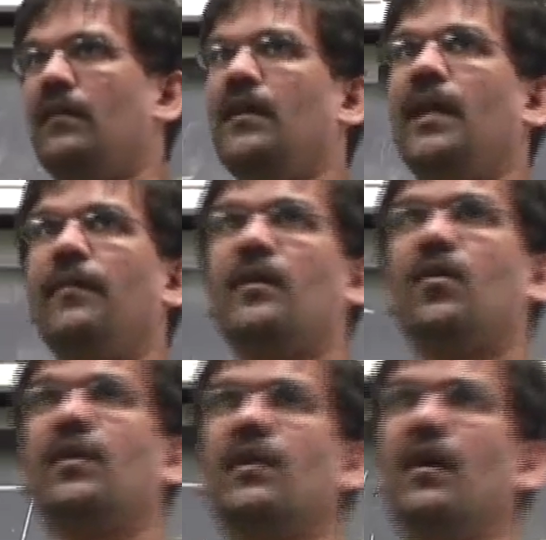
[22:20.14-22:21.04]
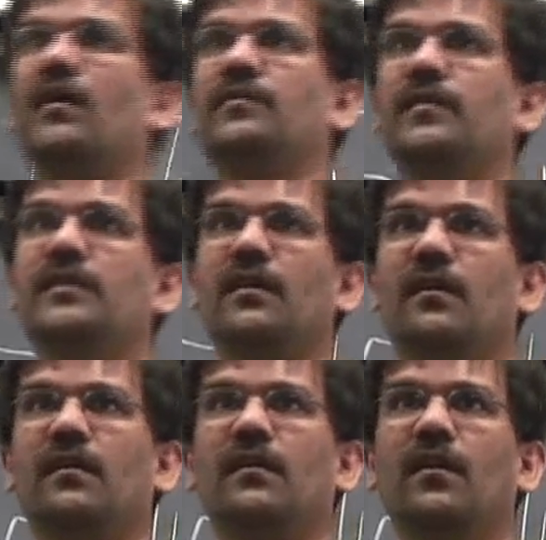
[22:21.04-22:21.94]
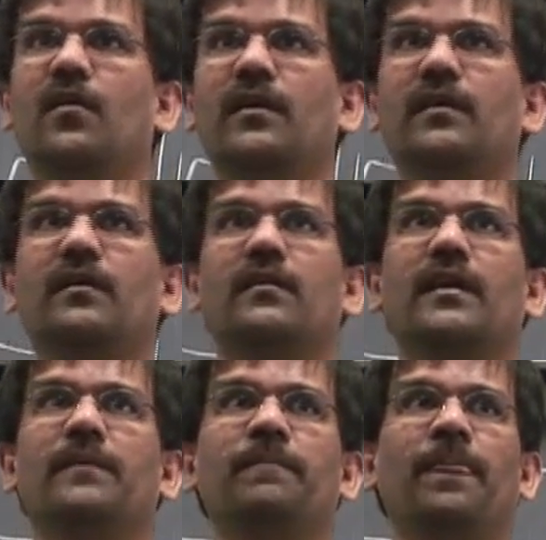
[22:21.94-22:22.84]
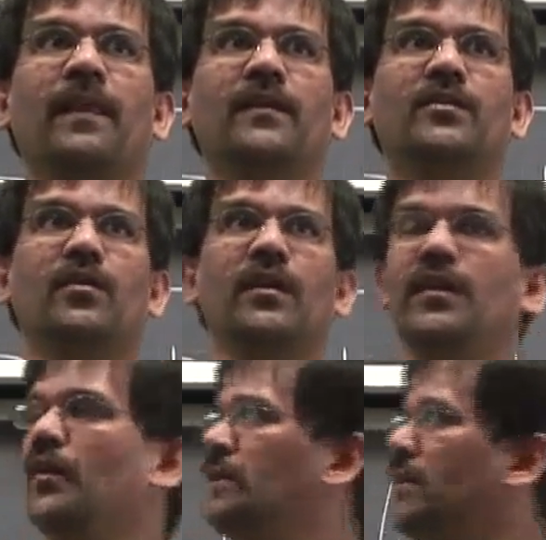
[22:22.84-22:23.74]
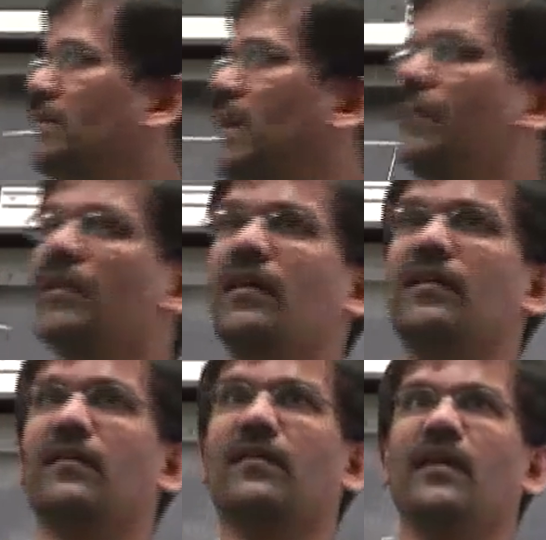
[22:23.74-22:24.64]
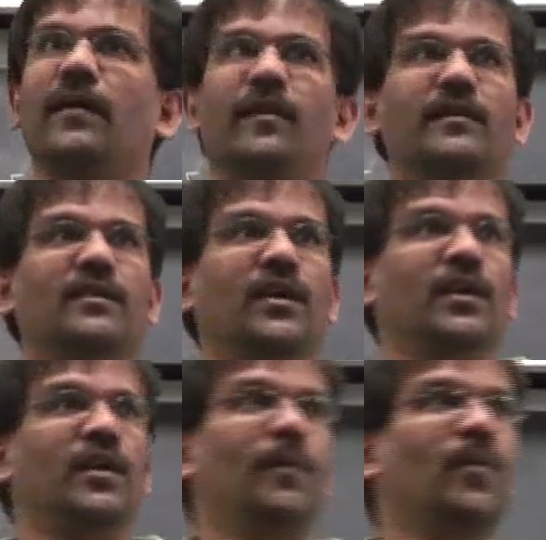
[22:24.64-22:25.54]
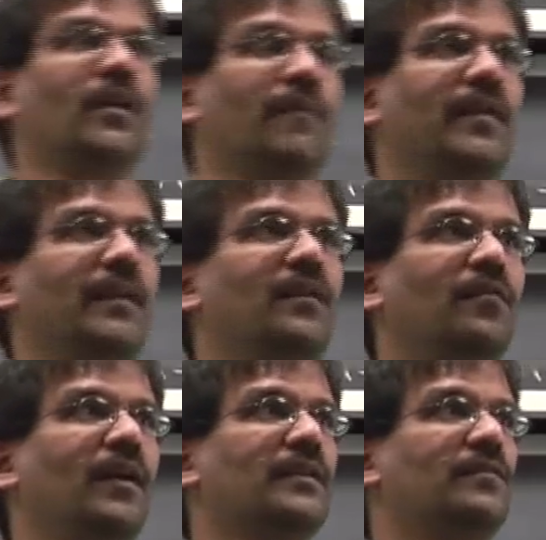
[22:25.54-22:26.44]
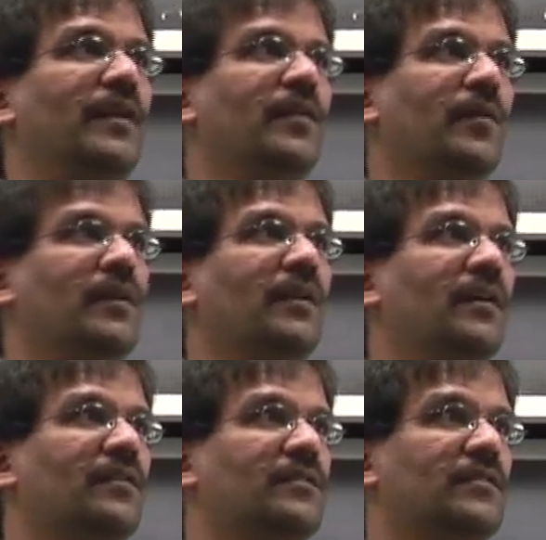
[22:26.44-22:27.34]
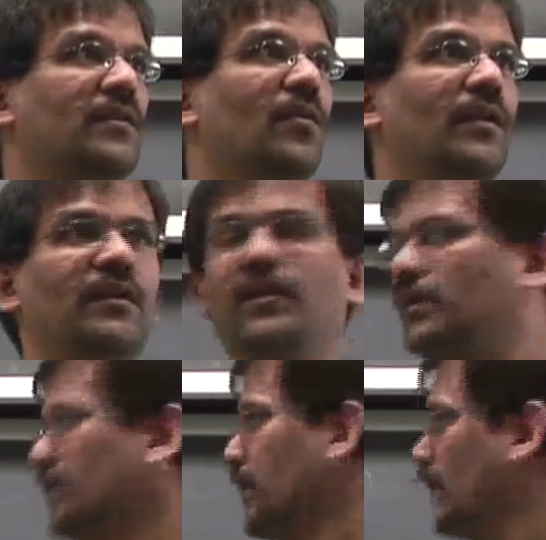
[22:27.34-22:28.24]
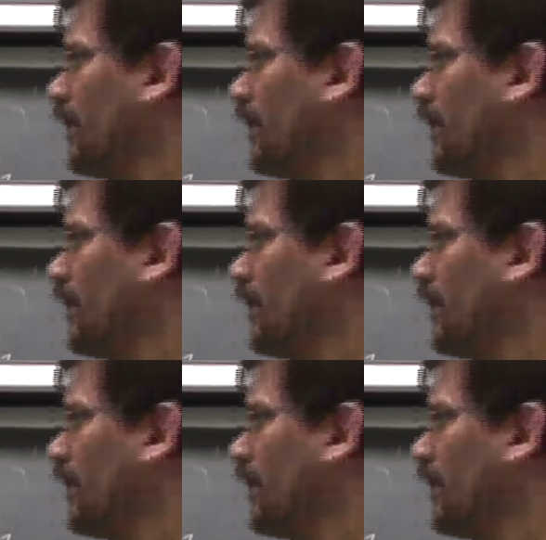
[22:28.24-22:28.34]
dynamic loaded calls which are loaded, right? So using this dynamic link libraries, your program can either fast very quickly or slowly, right? So